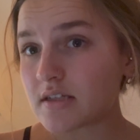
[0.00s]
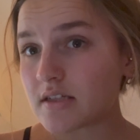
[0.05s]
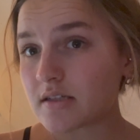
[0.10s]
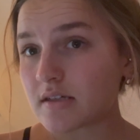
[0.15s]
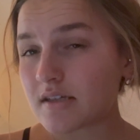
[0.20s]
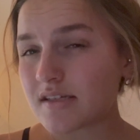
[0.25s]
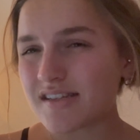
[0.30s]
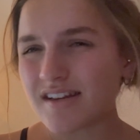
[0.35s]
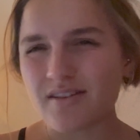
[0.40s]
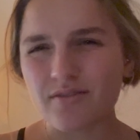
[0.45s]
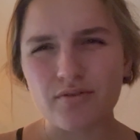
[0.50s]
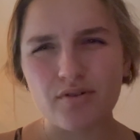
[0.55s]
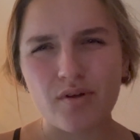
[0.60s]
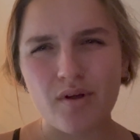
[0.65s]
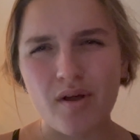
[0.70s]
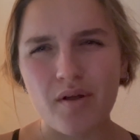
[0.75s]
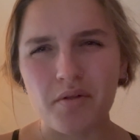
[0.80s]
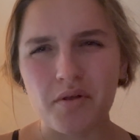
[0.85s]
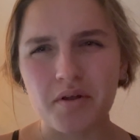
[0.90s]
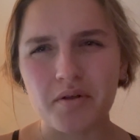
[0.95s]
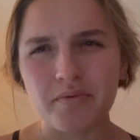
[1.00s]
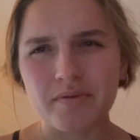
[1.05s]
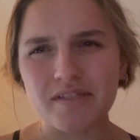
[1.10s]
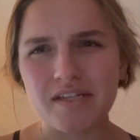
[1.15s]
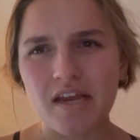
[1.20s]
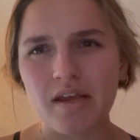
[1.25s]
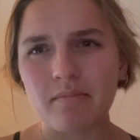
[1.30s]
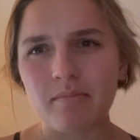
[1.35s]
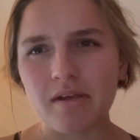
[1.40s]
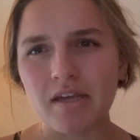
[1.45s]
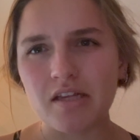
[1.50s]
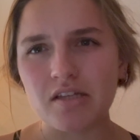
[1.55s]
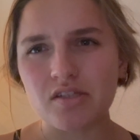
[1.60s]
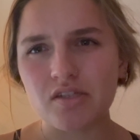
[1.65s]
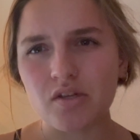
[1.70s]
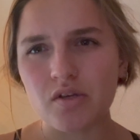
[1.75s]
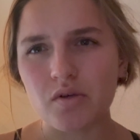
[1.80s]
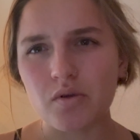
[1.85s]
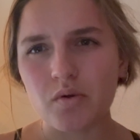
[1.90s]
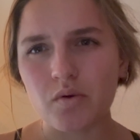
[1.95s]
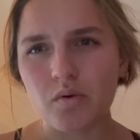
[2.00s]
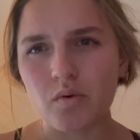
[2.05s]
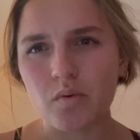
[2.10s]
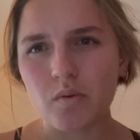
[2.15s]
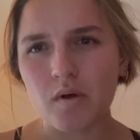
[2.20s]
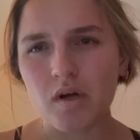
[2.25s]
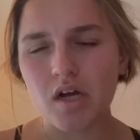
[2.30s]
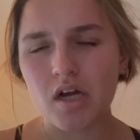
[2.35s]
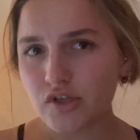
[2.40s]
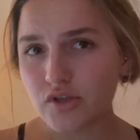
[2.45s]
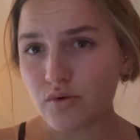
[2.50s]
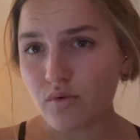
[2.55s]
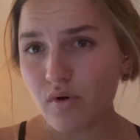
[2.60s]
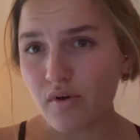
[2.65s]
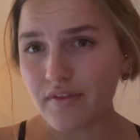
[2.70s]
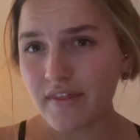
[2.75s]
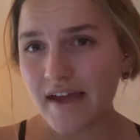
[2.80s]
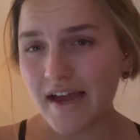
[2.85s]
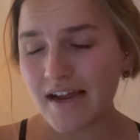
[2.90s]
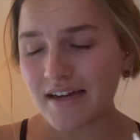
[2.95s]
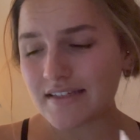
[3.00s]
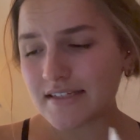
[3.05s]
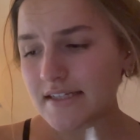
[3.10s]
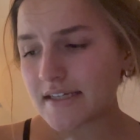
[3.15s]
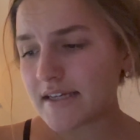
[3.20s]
because I don't know how long it will take me to do all that.